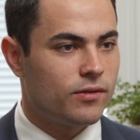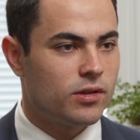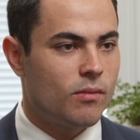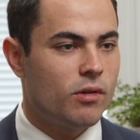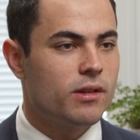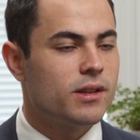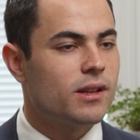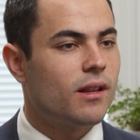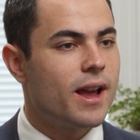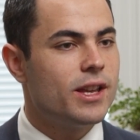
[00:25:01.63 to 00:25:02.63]
If someone
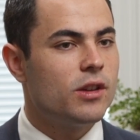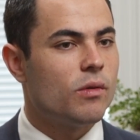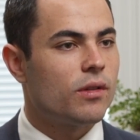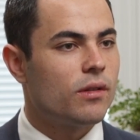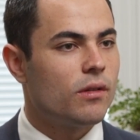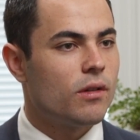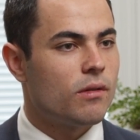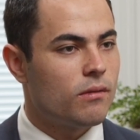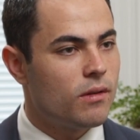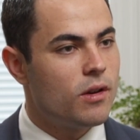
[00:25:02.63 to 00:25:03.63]
doesn't like you
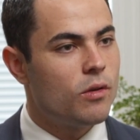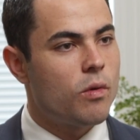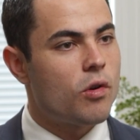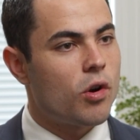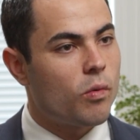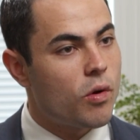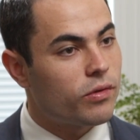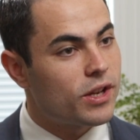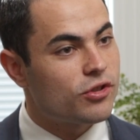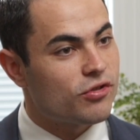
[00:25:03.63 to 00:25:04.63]
or quote
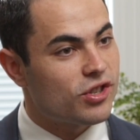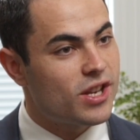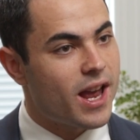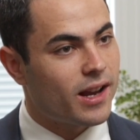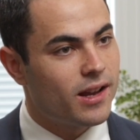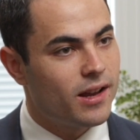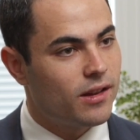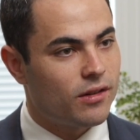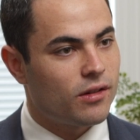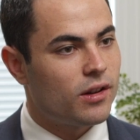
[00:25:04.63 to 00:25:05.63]
unquote thinks you're sick,
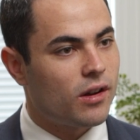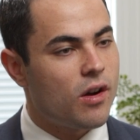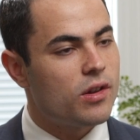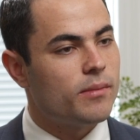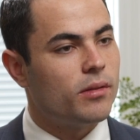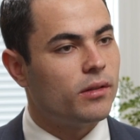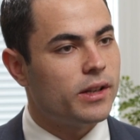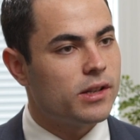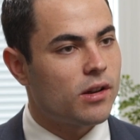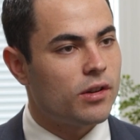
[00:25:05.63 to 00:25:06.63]
they're going to call the
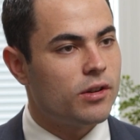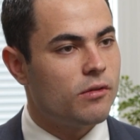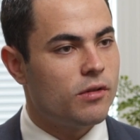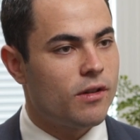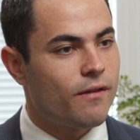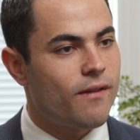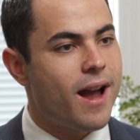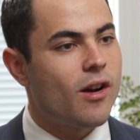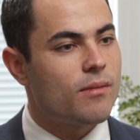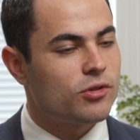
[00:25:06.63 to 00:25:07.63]
police on you. Your
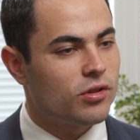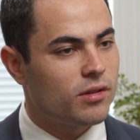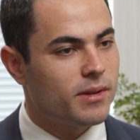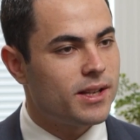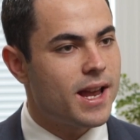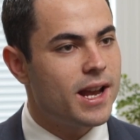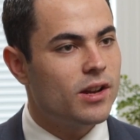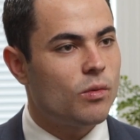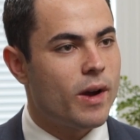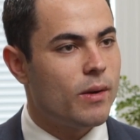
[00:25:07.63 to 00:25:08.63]
firearms are going to be
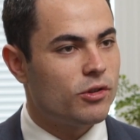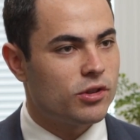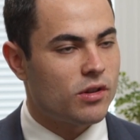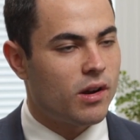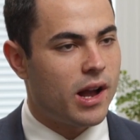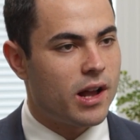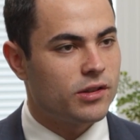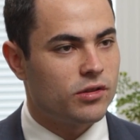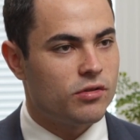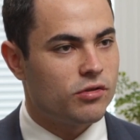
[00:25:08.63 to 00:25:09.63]
taken away, which is
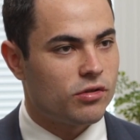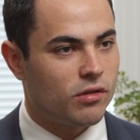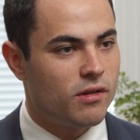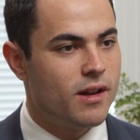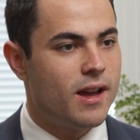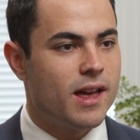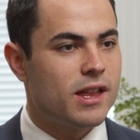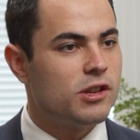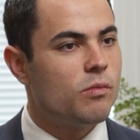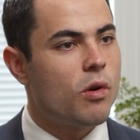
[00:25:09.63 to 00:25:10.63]
unconstitutional.
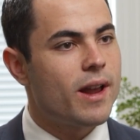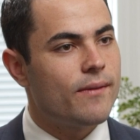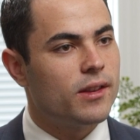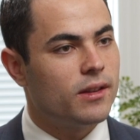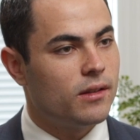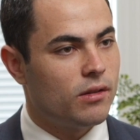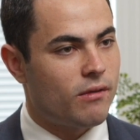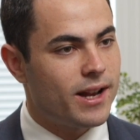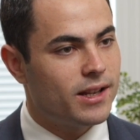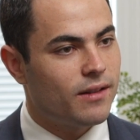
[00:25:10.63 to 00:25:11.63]
And then you won't have the
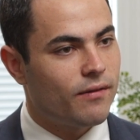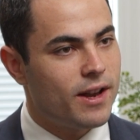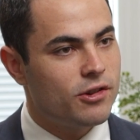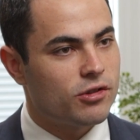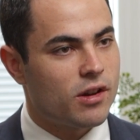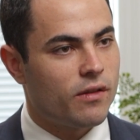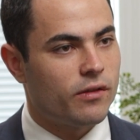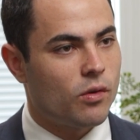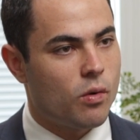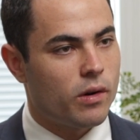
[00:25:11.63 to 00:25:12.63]
right to defend yourself
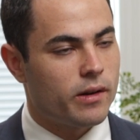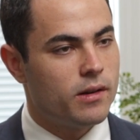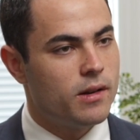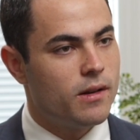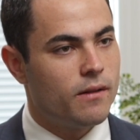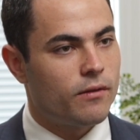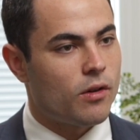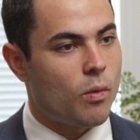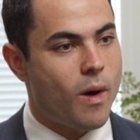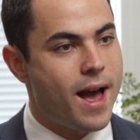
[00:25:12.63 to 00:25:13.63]
in court
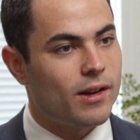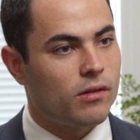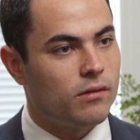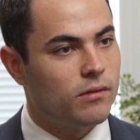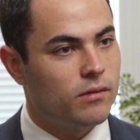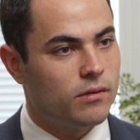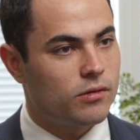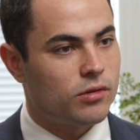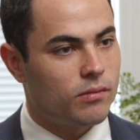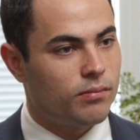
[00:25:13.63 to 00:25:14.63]
for a while.
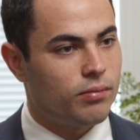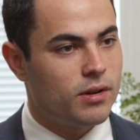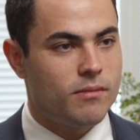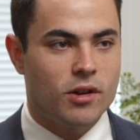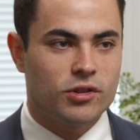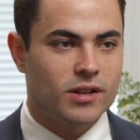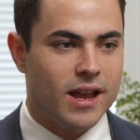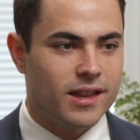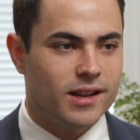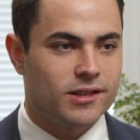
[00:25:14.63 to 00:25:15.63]
So pretty much,
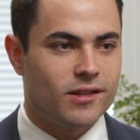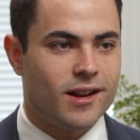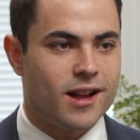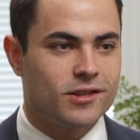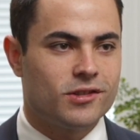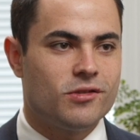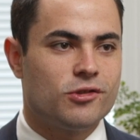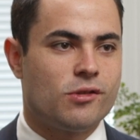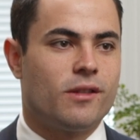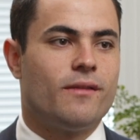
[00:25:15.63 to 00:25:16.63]
I think it's
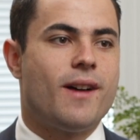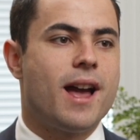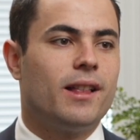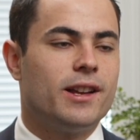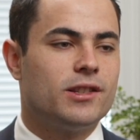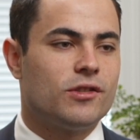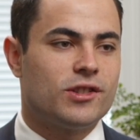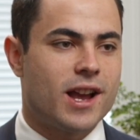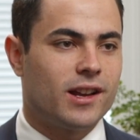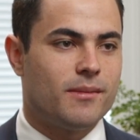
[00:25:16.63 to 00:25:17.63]
unconstitutional and it violates our
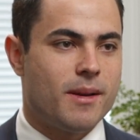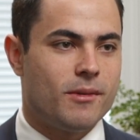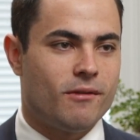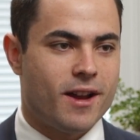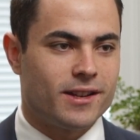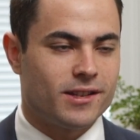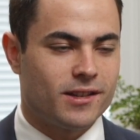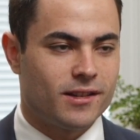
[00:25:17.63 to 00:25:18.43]
Second Amendment rights.